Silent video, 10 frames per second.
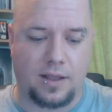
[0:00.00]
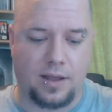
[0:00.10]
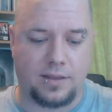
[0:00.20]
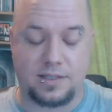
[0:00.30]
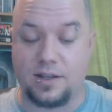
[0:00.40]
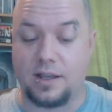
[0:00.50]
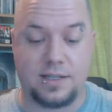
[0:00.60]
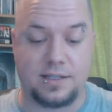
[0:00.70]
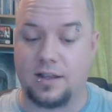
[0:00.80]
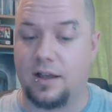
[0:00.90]
guy, the
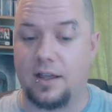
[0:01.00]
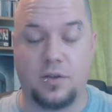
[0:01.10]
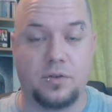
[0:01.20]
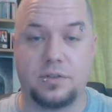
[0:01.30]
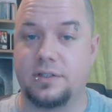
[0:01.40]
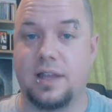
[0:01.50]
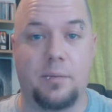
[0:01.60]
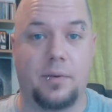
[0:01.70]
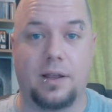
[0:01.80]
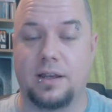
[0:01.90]
scientist guy whose
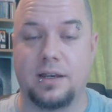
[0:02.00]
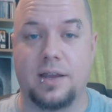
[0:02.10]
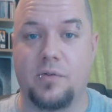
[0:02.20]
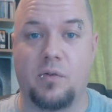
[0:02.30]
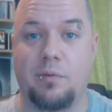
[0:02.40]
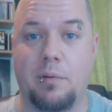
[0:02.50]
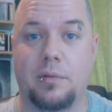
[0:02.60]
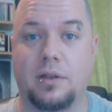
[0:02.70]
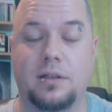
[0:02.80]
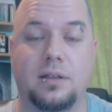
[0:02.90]
name I can never
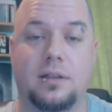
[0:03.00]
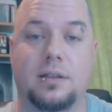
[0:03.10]
remember.